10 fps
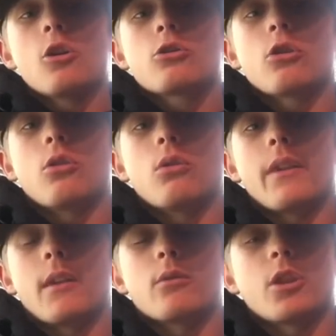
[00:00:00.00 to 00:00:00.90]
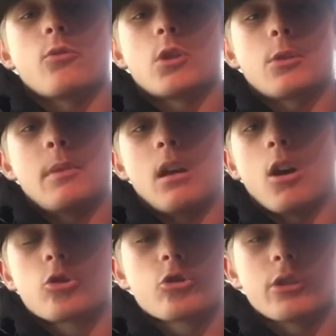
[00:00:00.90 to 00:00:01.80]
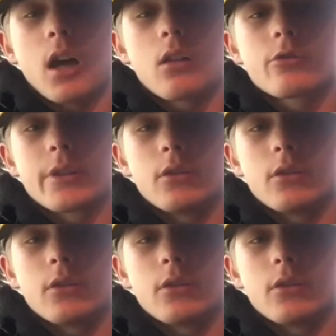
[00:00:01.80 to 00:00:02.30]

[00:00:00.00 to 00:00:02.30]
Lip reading: So it would just be $100,